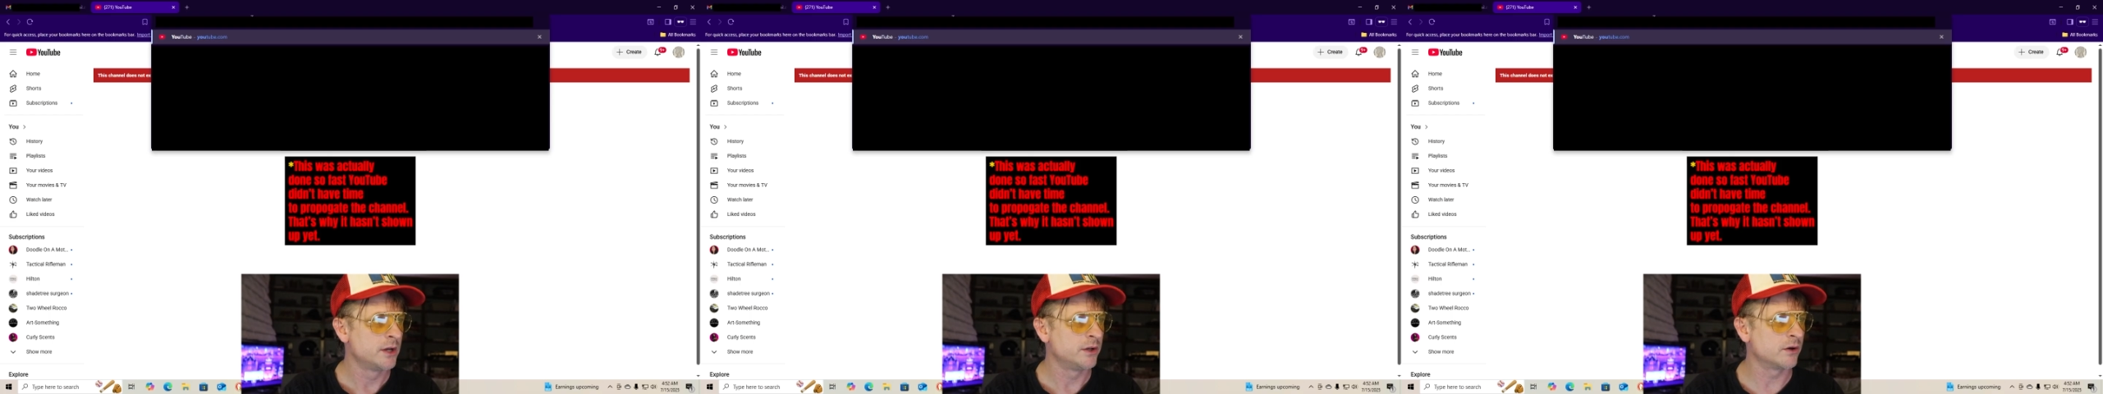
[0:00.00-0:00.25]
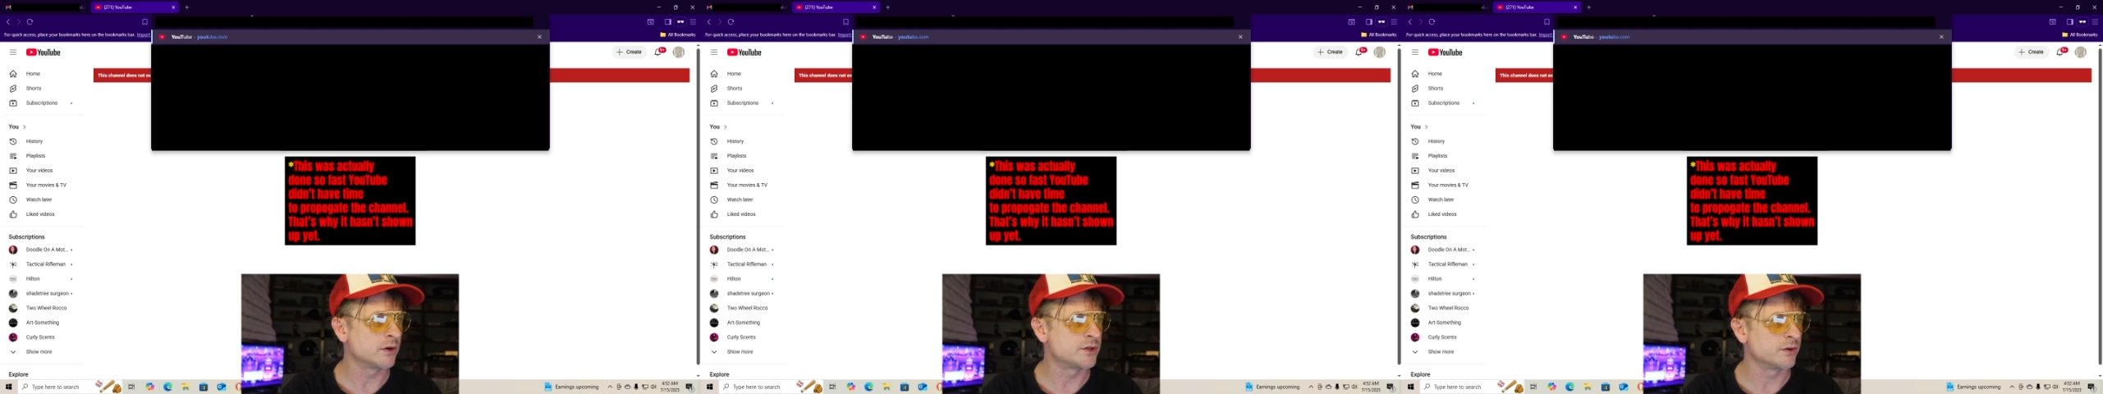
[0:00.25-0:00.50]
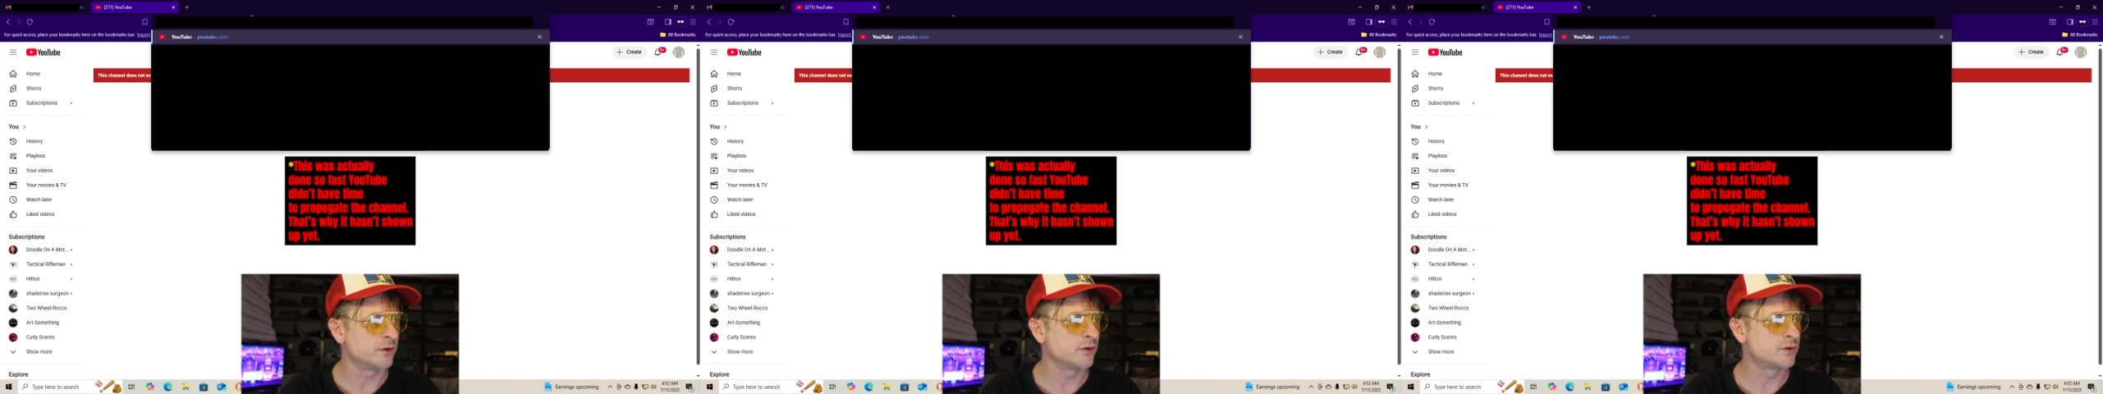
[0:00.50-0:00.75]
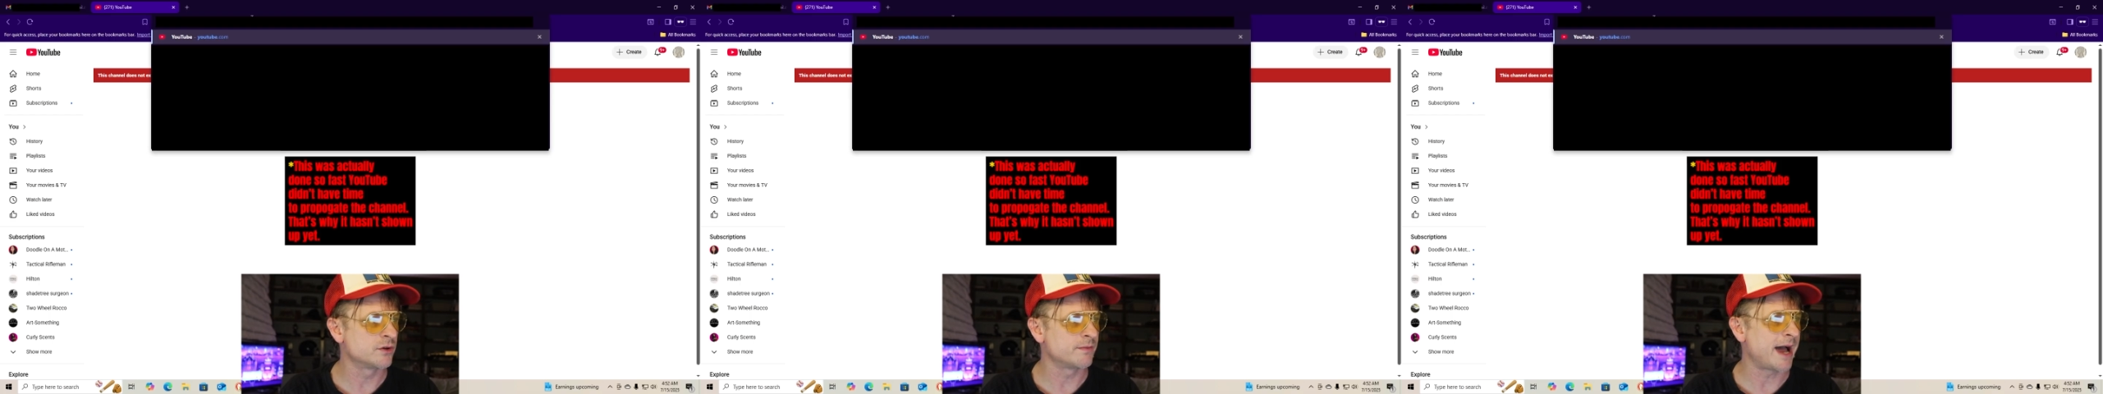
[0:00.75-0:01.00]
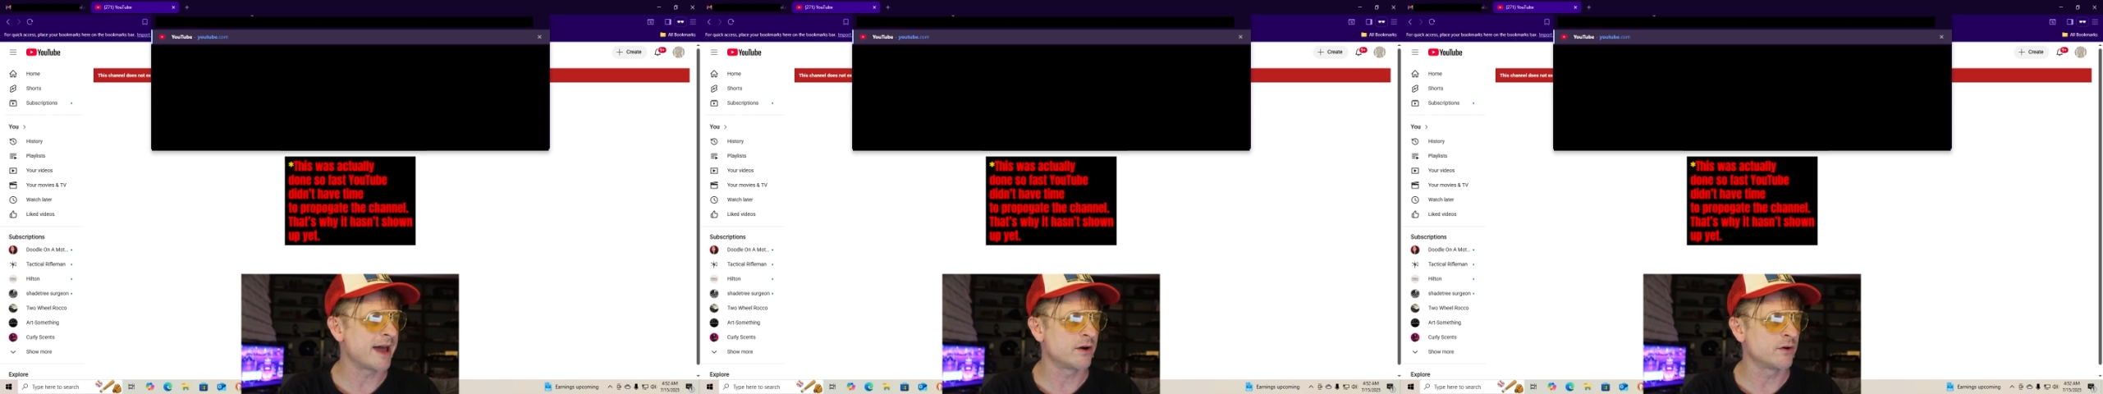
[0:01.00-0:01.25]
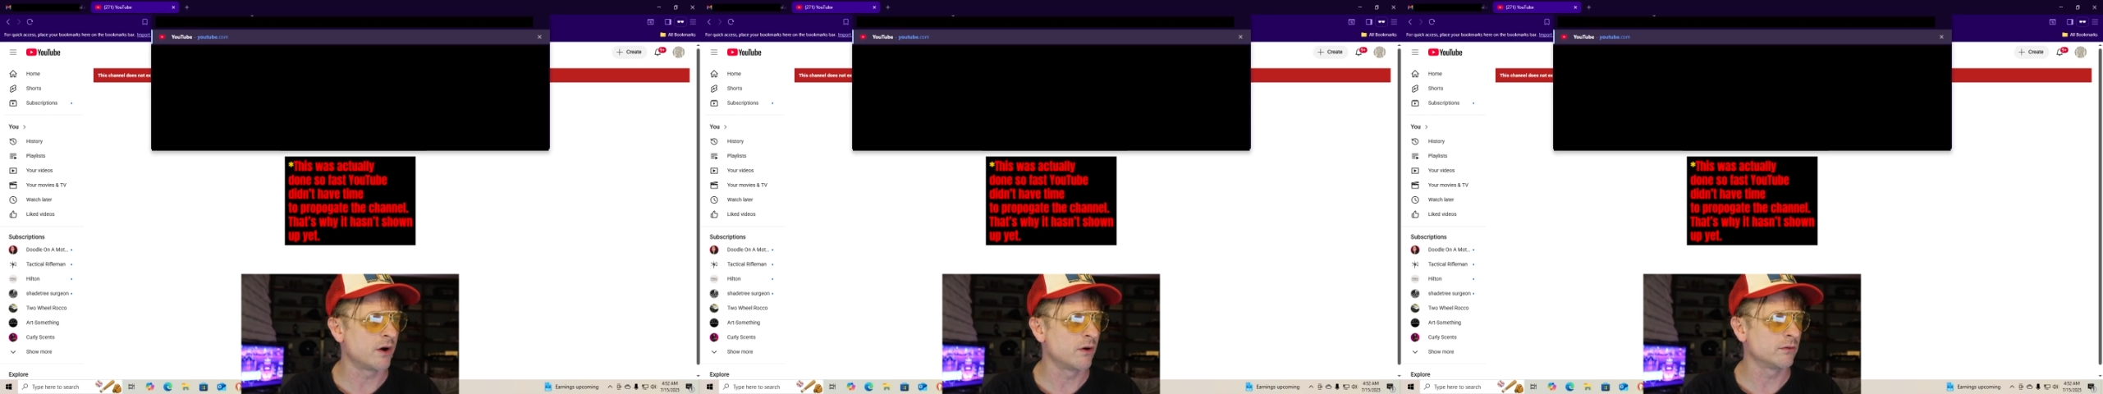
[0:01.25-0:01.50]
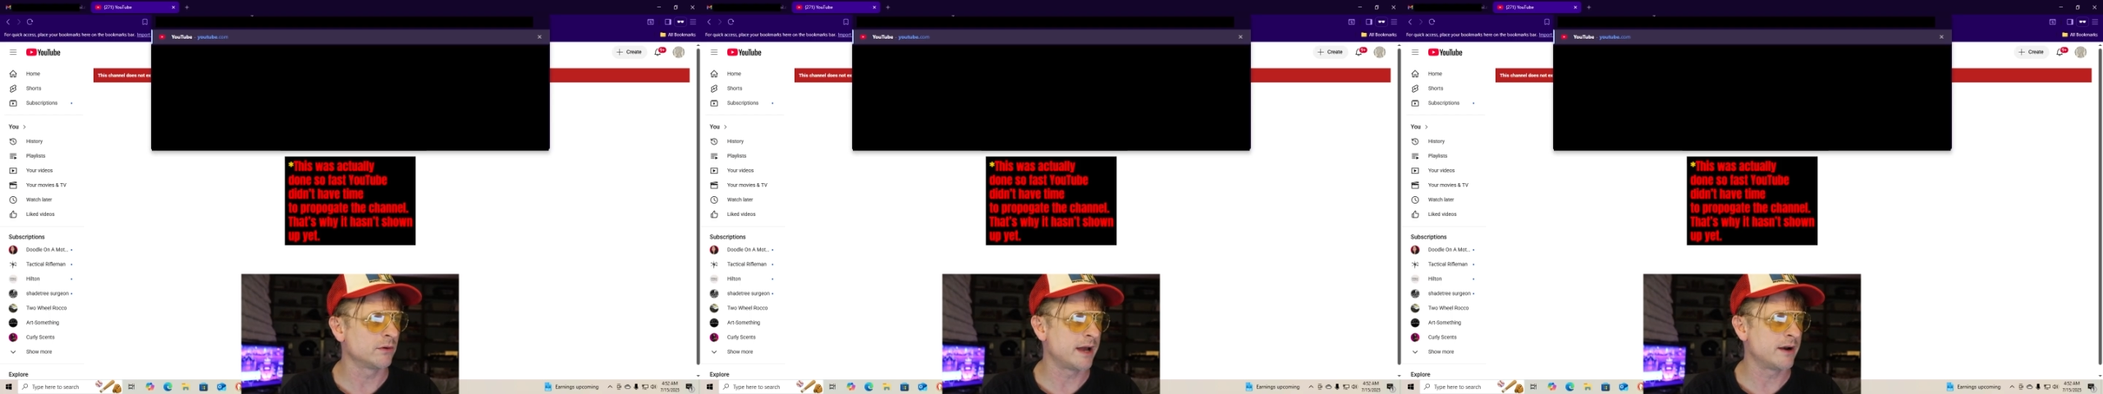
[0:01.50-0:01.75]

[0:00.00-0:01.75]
you go to YouTube. I don't know